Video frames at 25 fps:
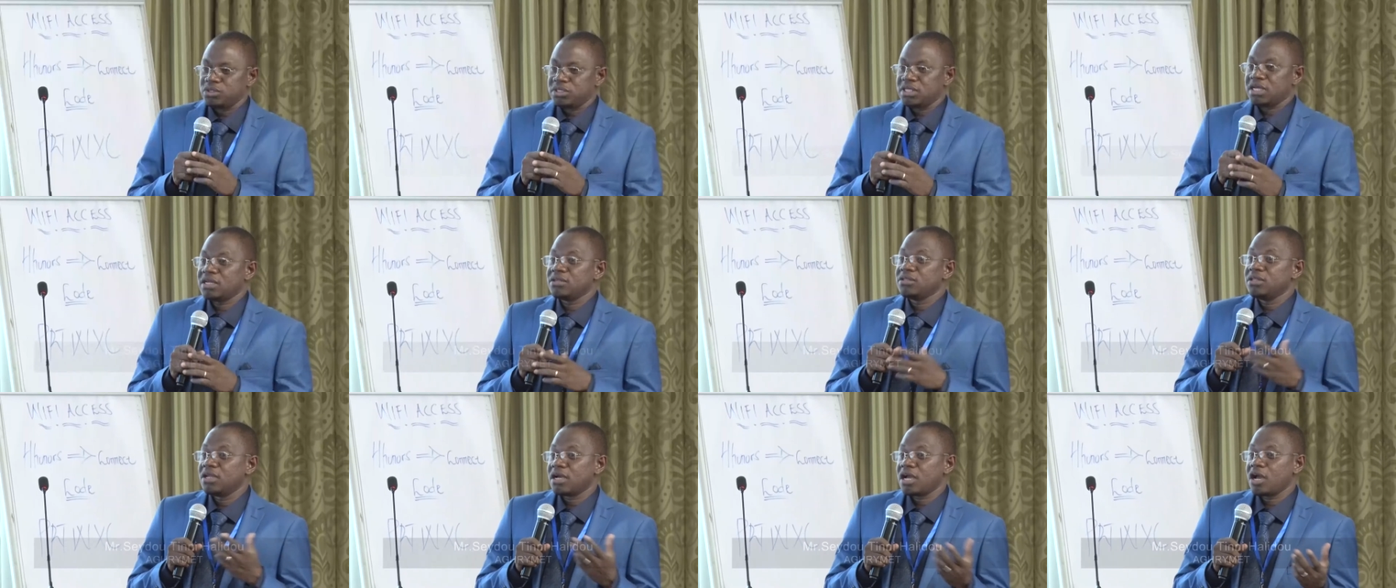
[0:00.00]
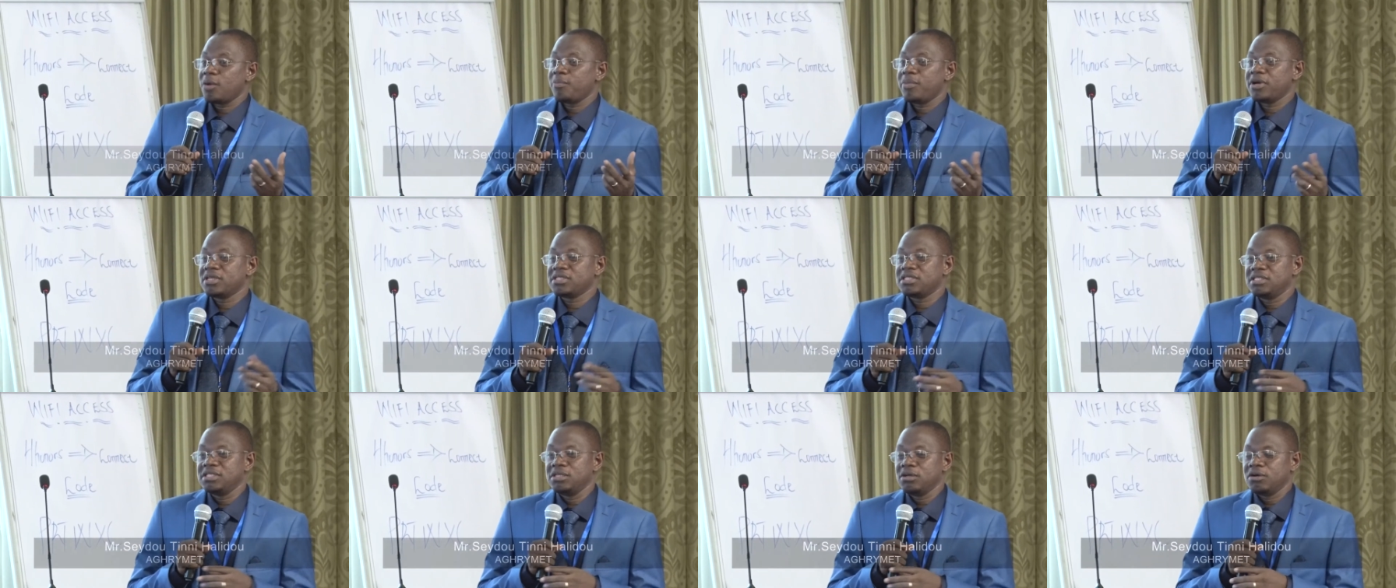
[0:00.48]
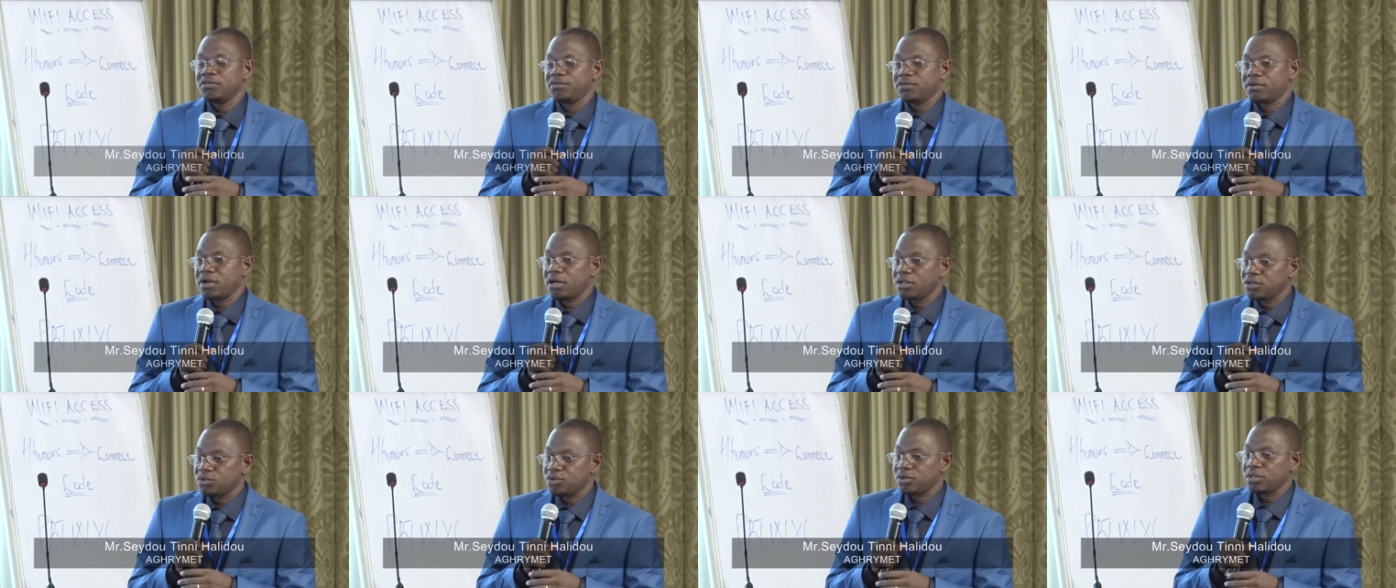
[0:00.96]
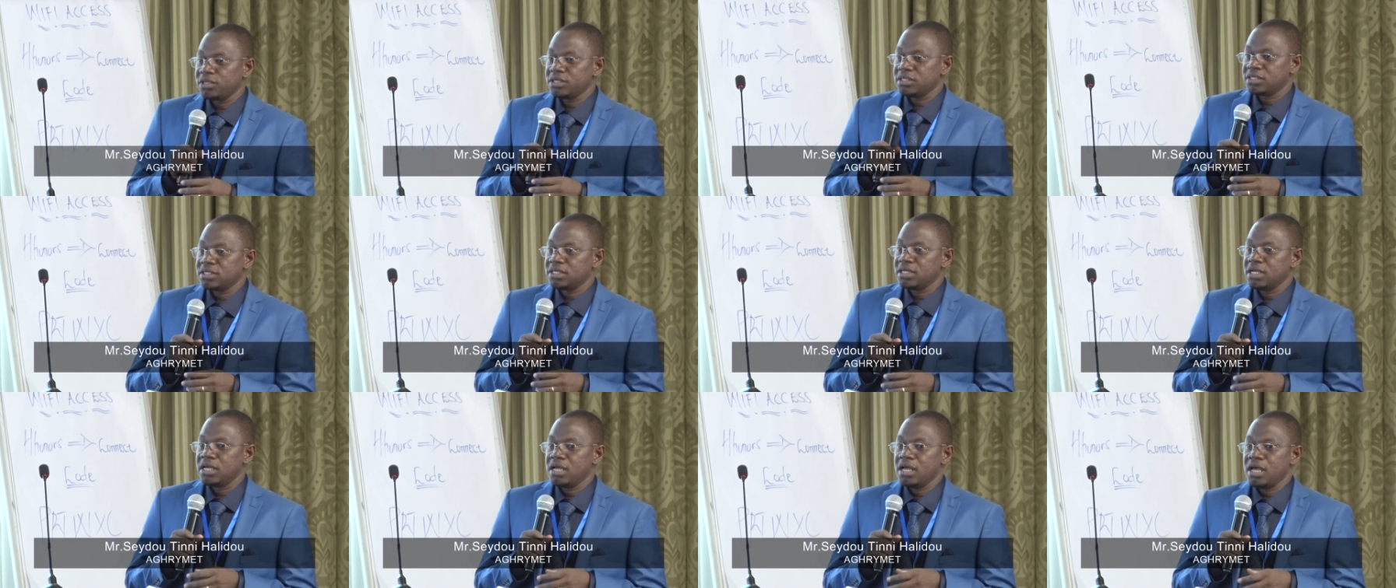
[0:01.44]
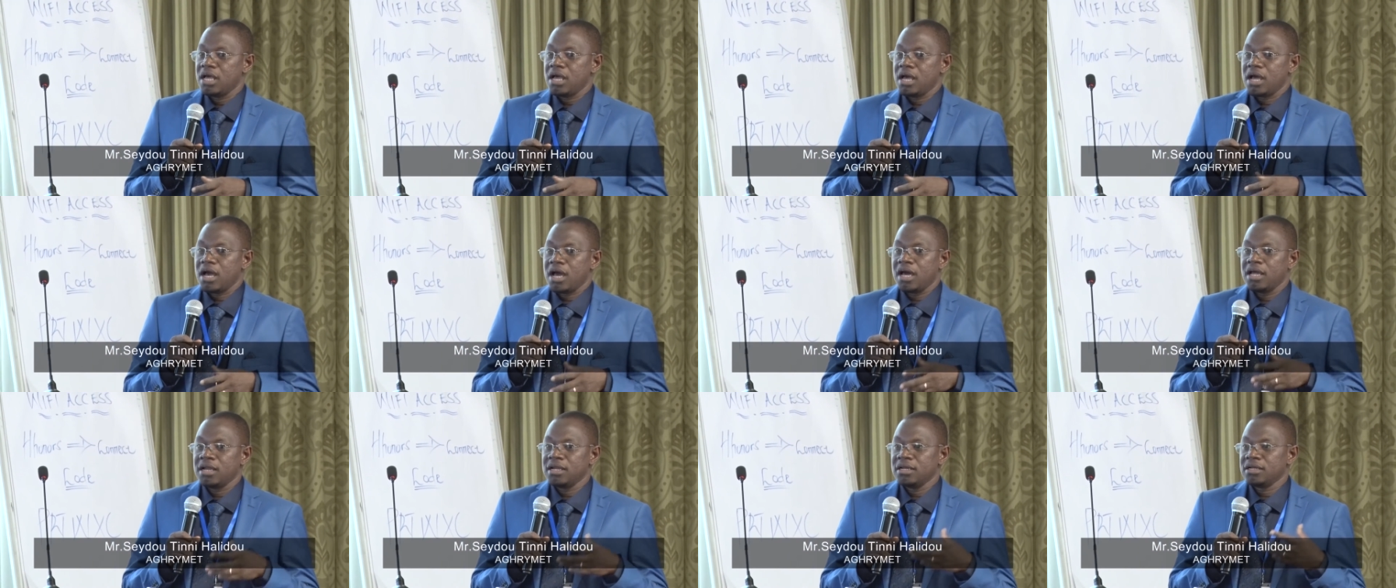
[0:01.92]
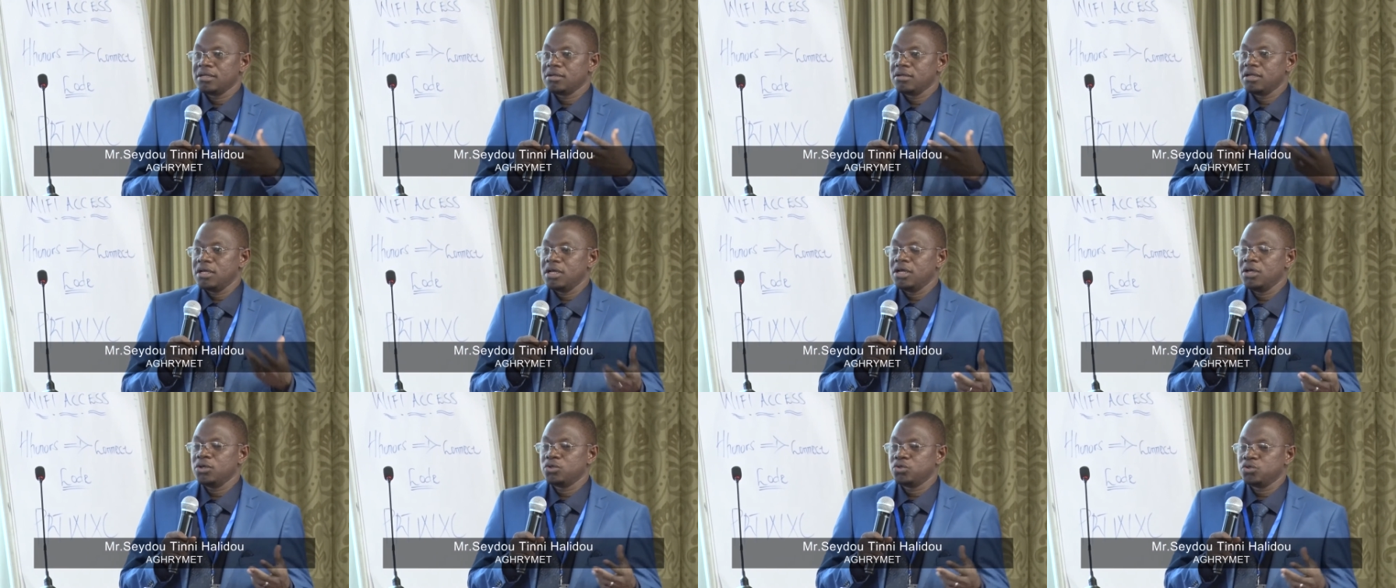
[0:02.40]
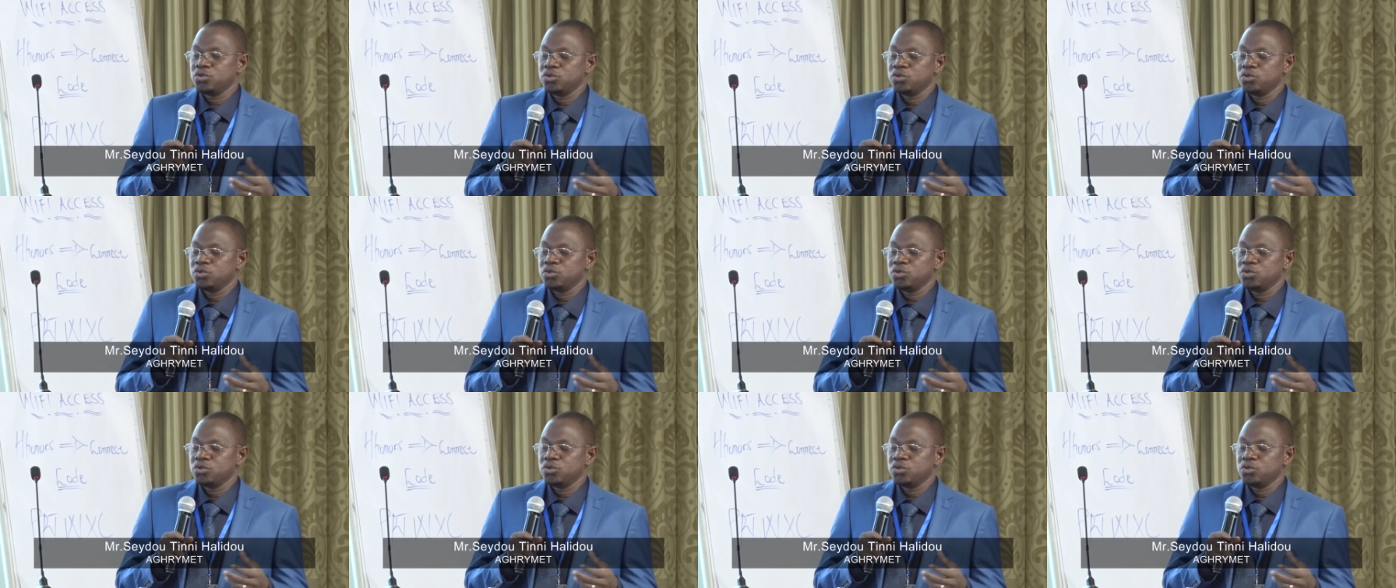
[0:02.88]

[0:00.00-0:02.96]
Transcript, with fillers: strengthen the capacity of countries and uh,